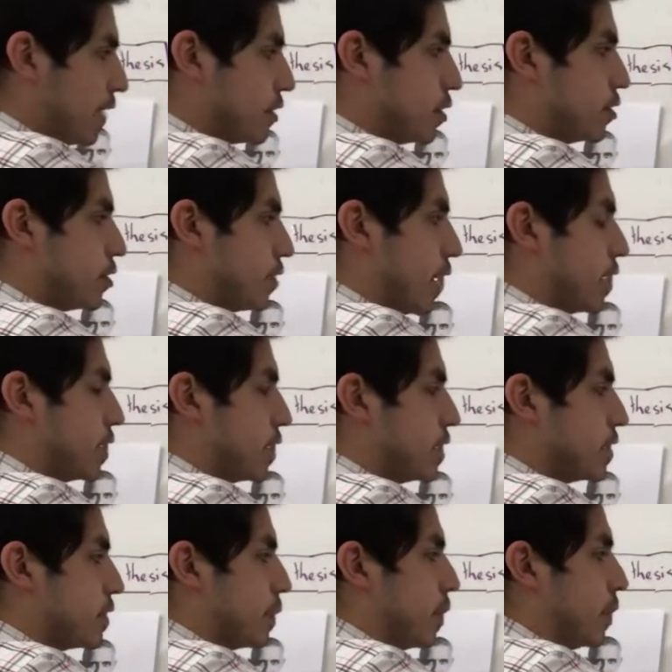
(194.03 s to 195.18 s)
two strategies.
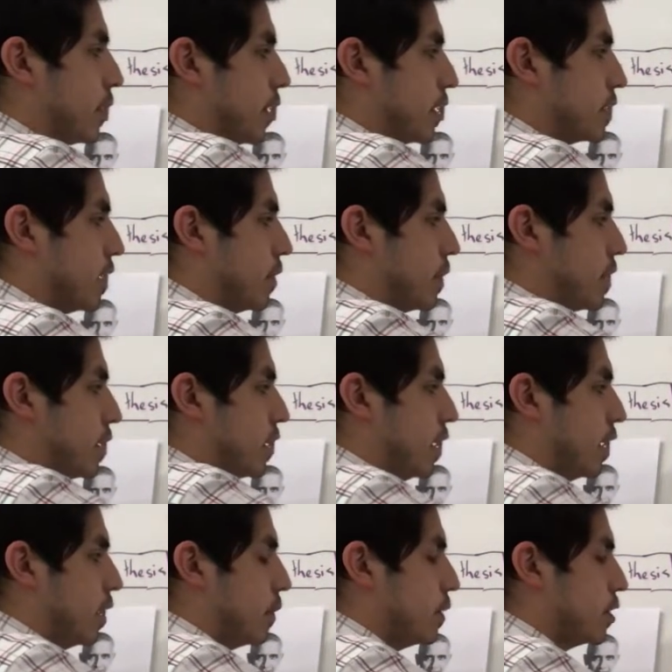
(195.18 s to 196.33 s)
Remember, that's how we
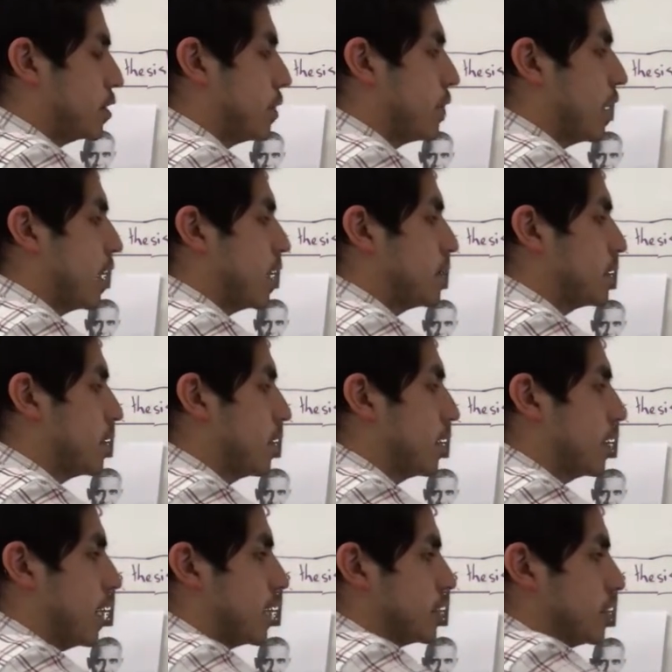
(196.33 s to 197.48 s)
show games in our
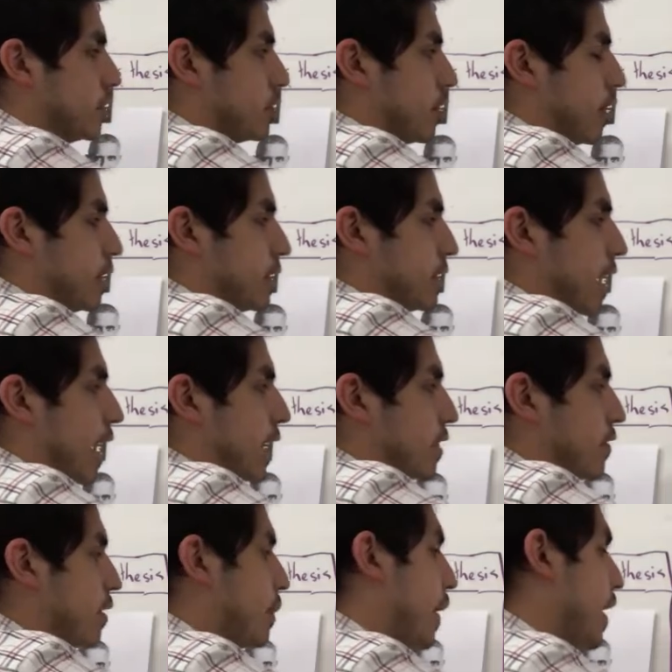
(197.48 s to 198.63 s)
class. Two strategies, active
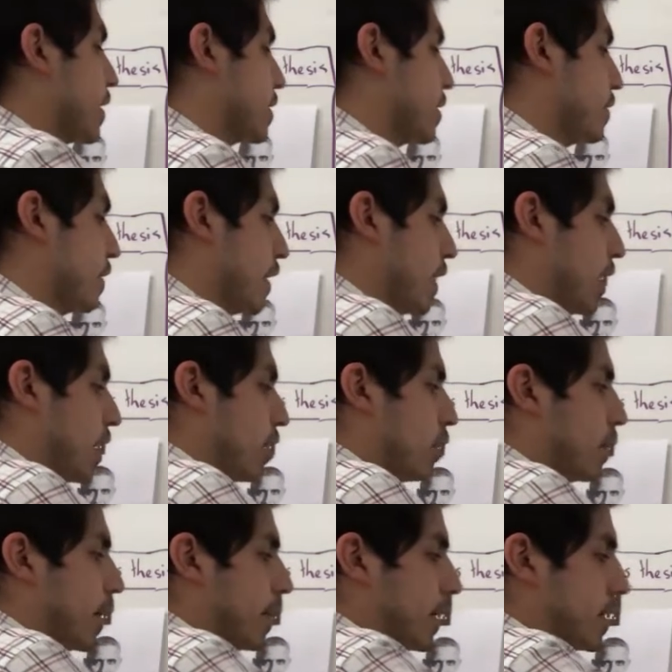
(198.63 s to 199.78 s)
and passive. And
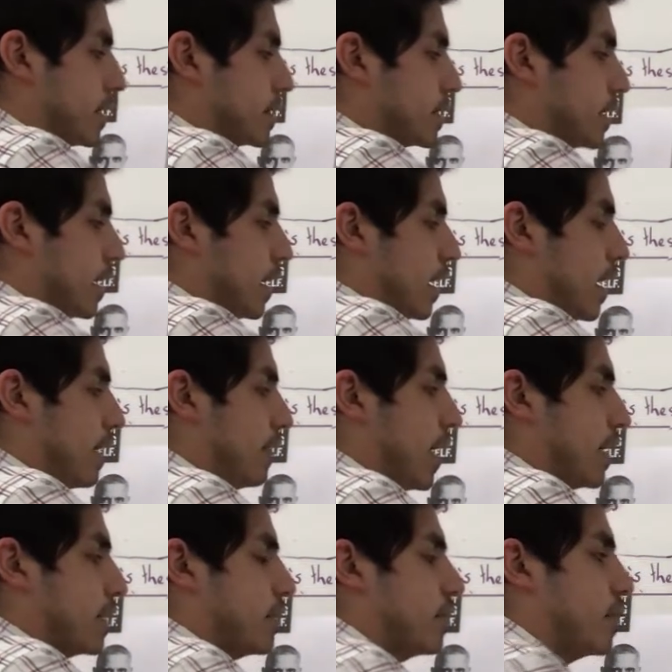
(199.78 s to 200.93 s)
Republicans have
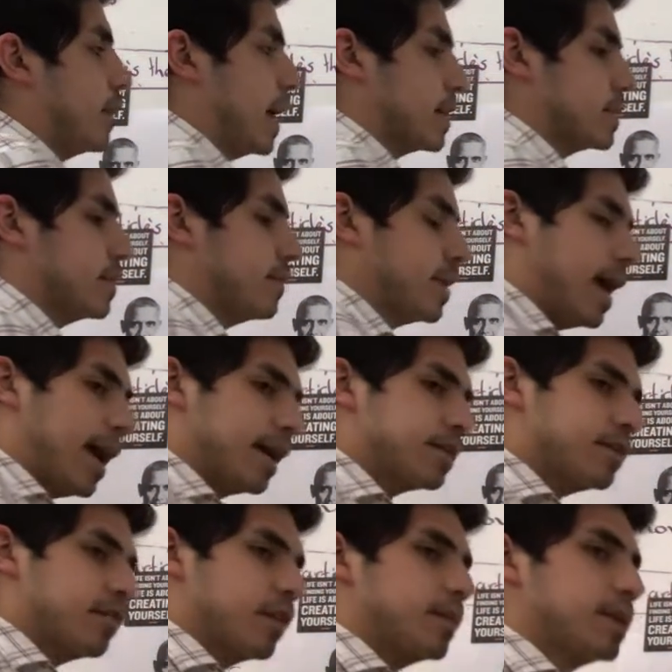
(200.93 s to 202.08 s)
active and passive. And active,
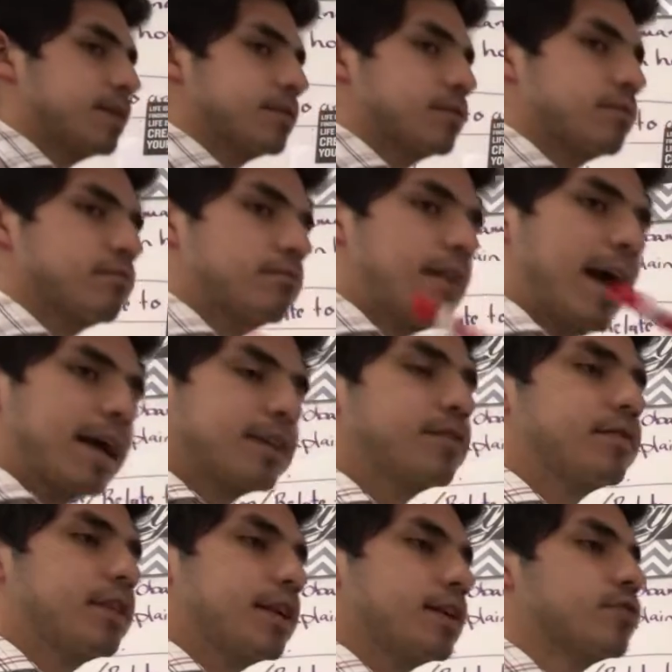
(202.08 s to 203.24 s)
I mean
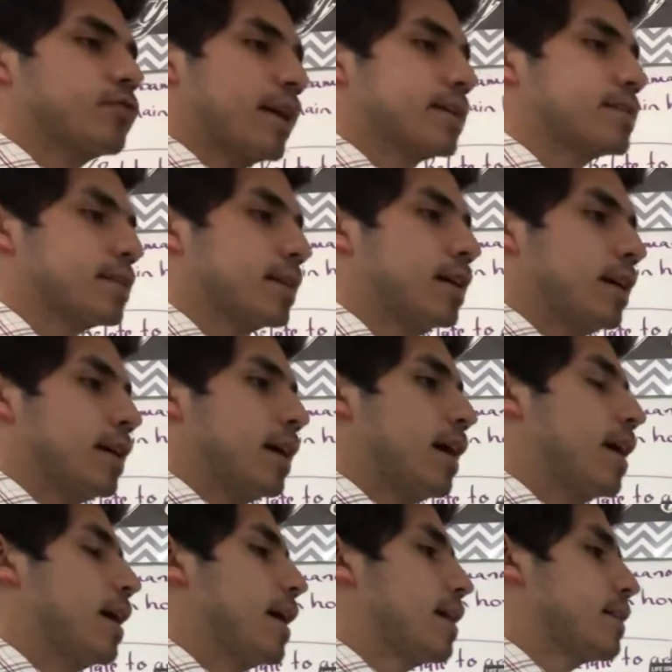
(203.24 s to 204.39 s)
actively address
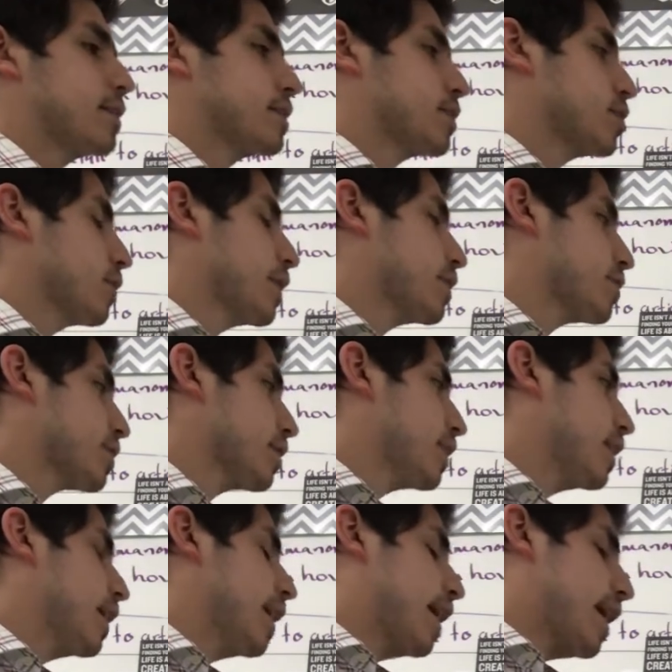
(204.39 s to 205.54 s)
the situation.
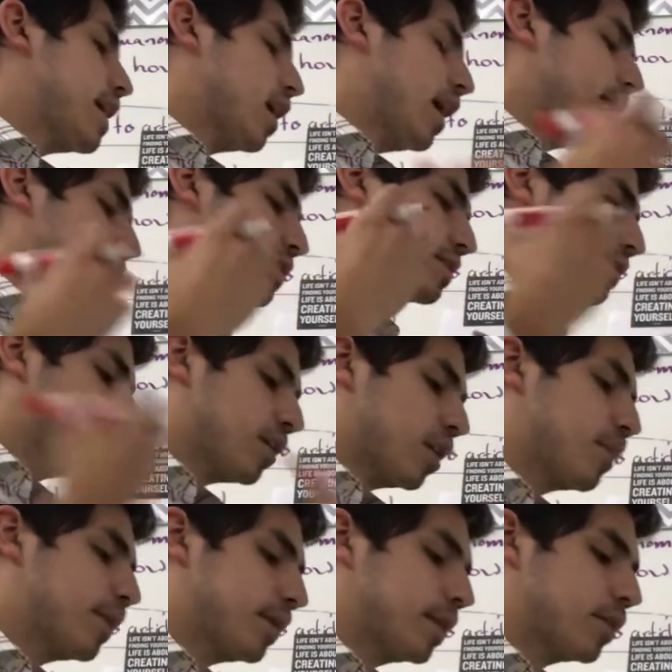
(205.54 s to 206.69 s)
And obviously there are
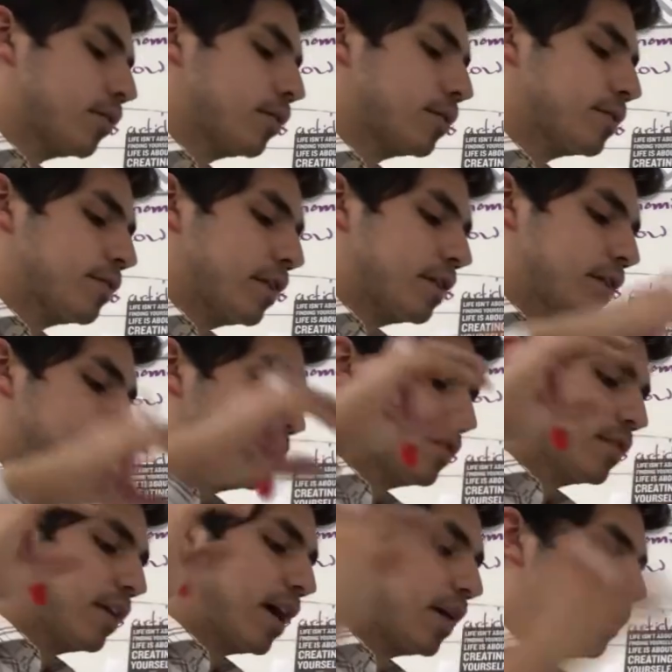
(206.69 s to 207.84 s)
political incentives
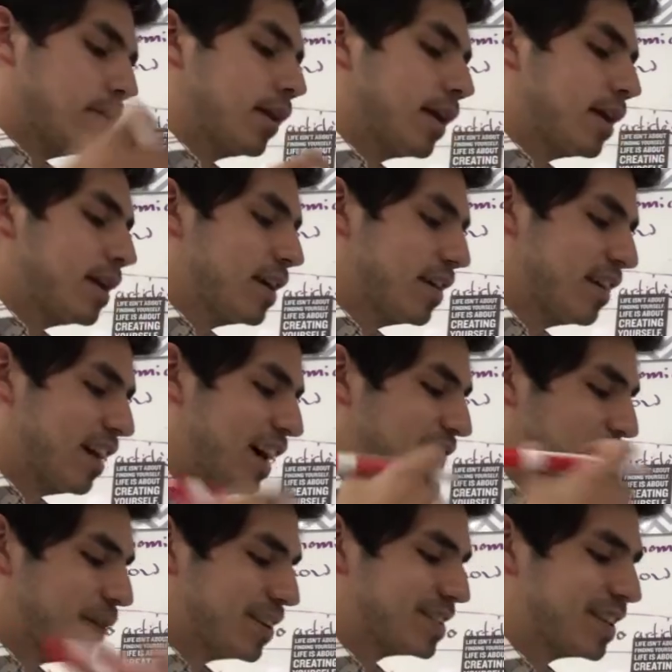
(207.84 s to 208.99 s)
at play.
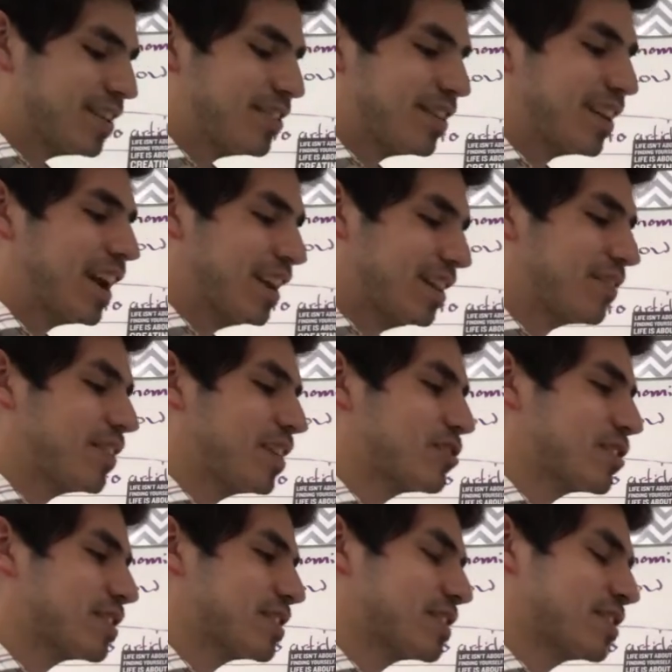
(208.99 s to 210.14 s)
Ways that you can actively
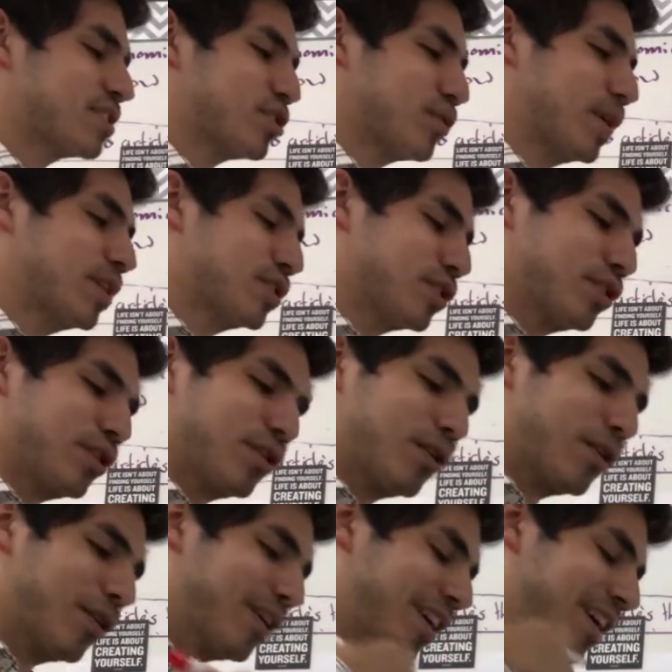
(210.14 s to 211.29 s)
address the situation
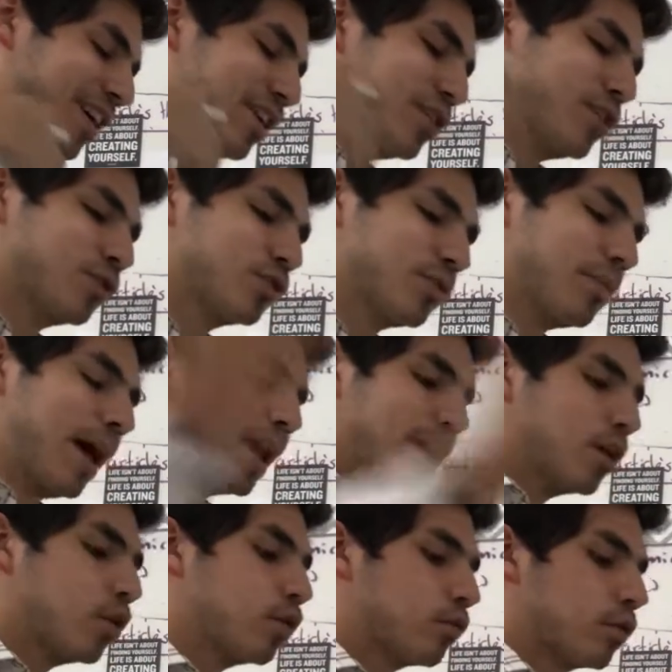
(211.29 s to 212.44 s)
are, dramatic
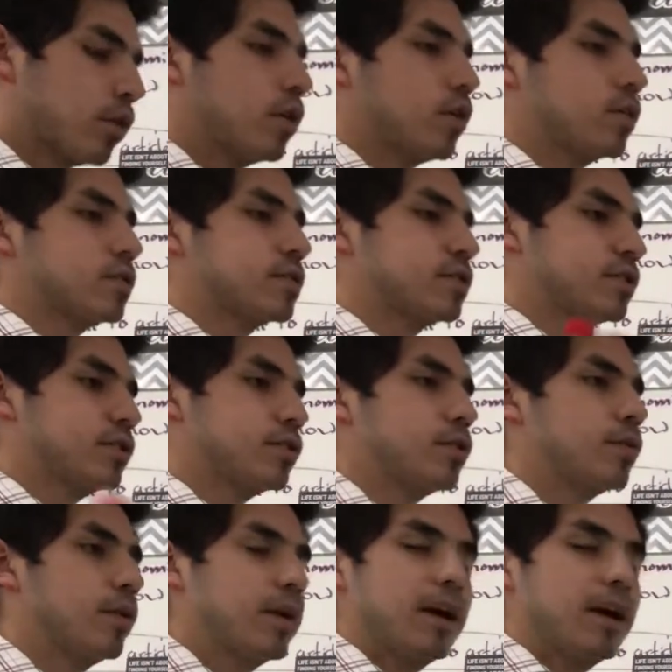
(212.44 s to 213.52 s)
overhauls to